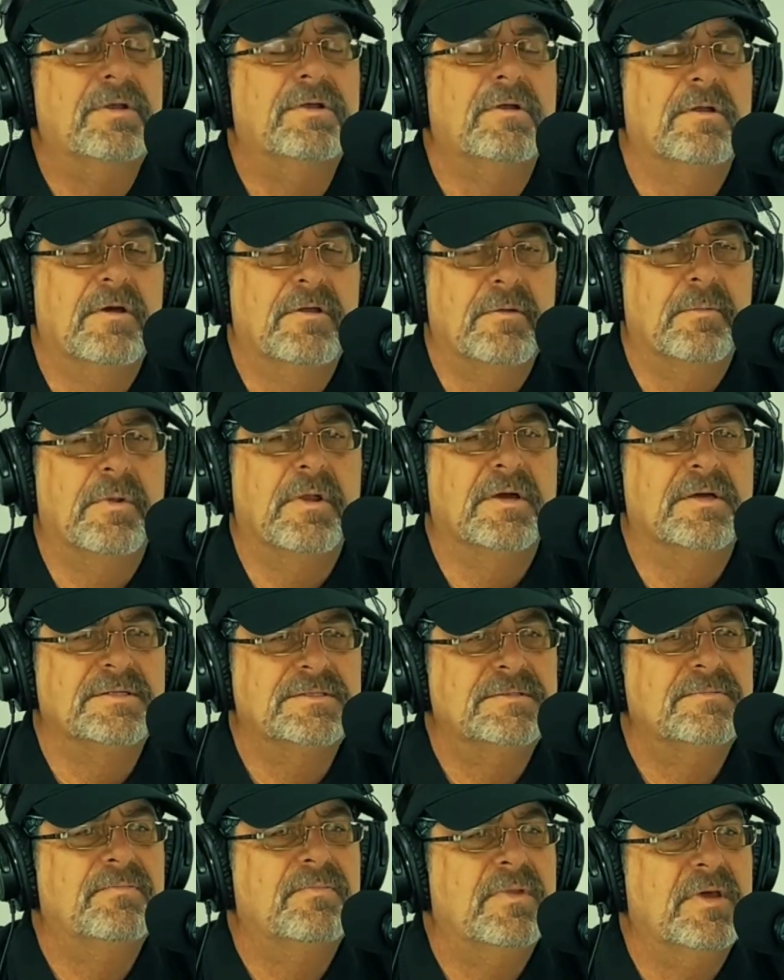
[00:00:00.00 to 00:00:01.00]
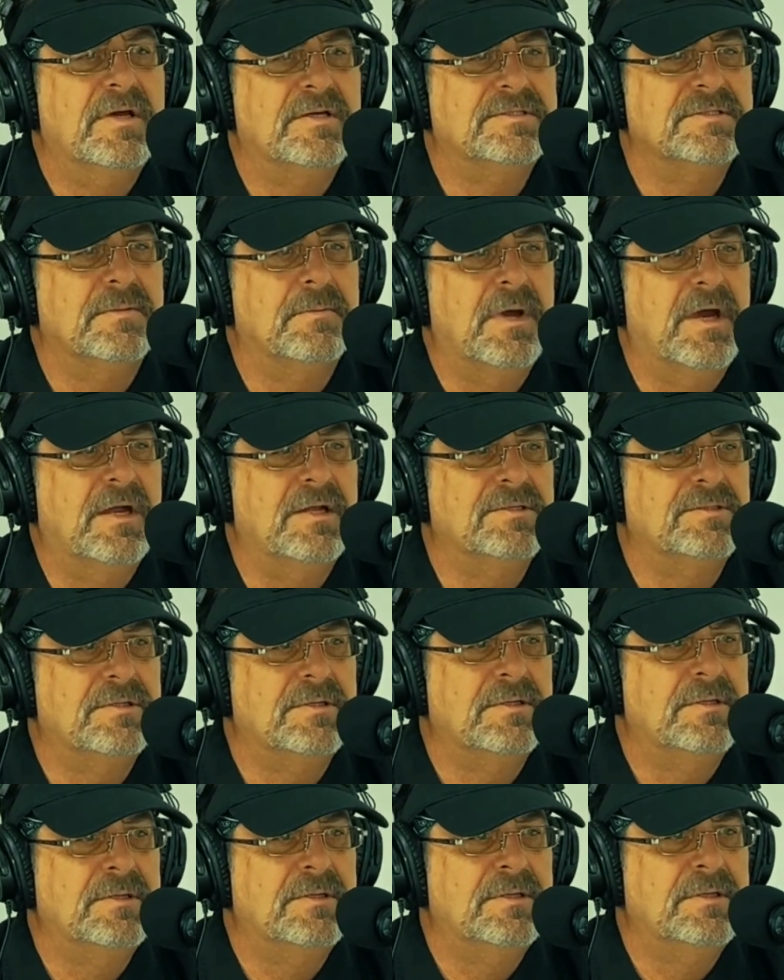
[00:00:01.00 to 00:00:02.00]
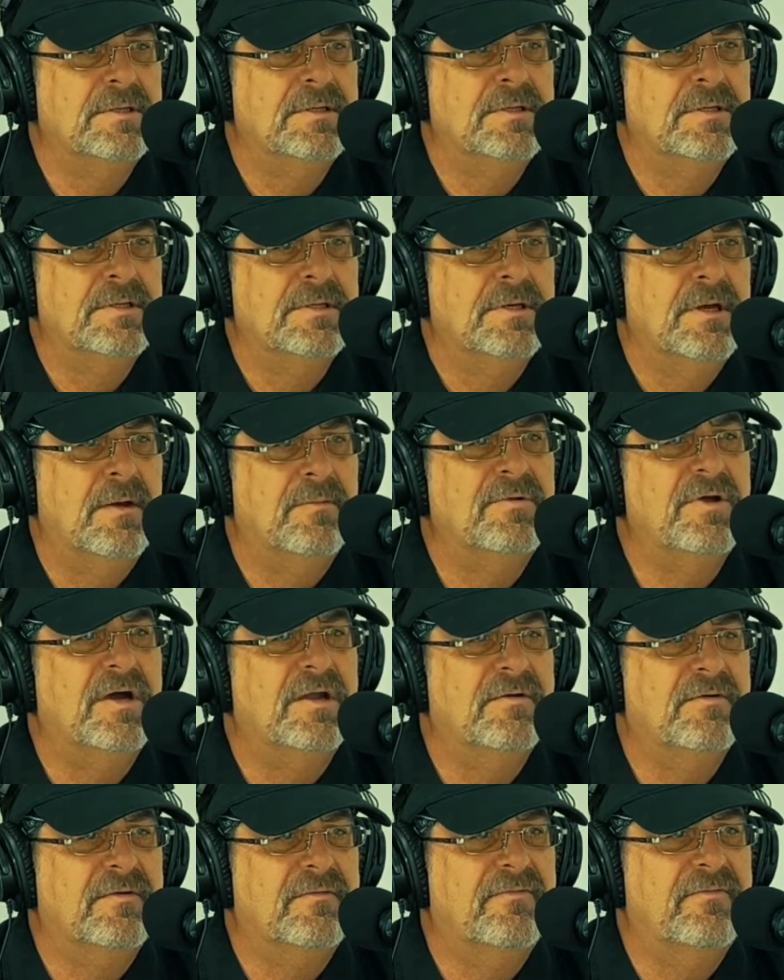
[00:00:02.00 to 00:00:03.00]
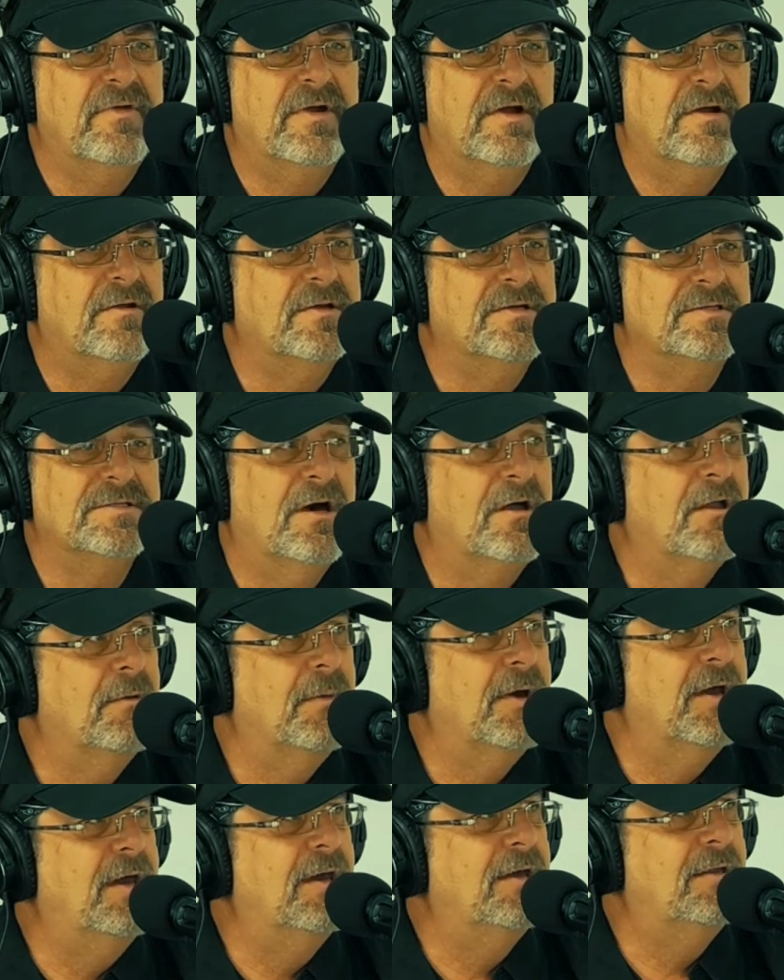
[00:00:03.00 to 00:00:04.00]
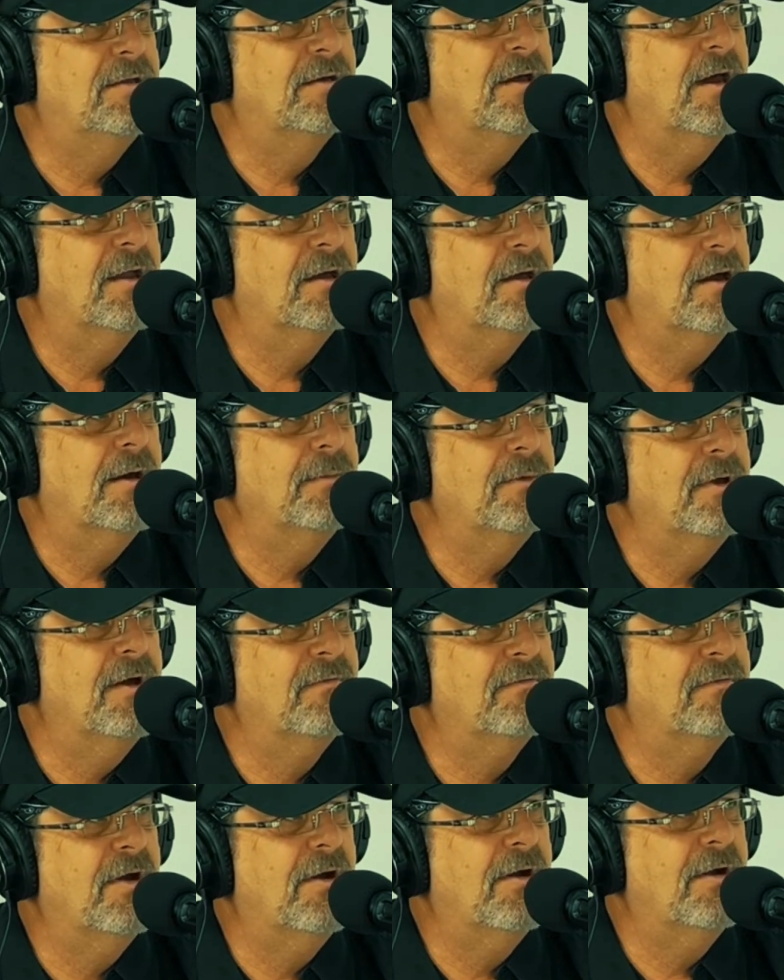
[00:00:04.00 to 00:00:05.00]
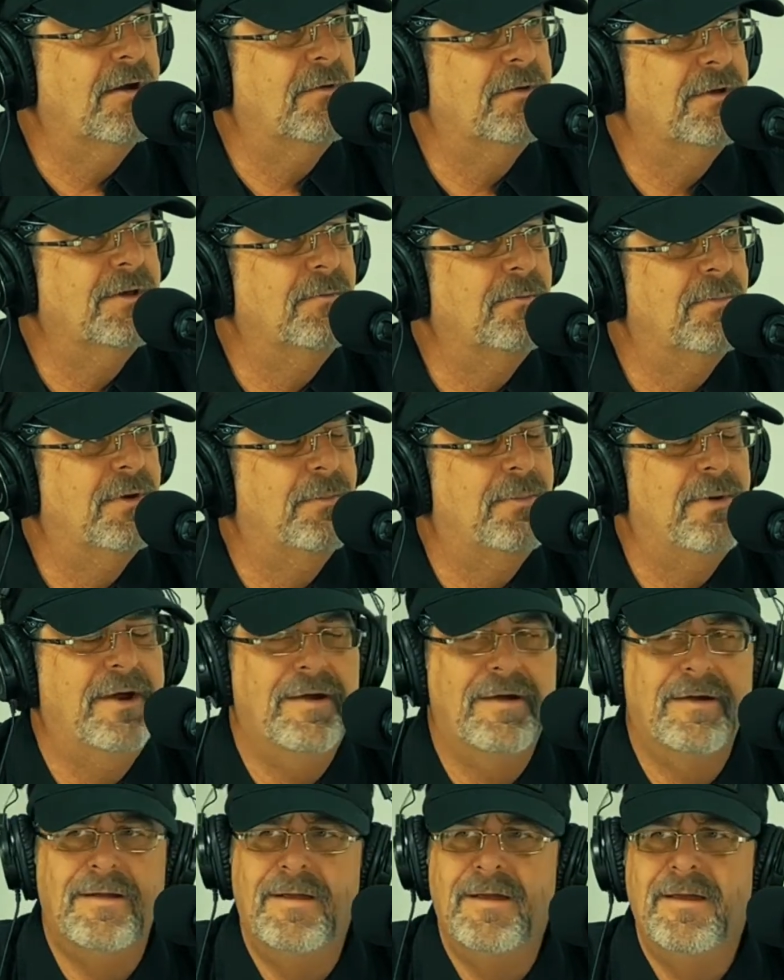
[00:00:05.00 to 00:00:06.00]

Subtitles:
another place as a manager. I'm trying to figure this all in my head. You kind of caught me off guard. I didn't prepare.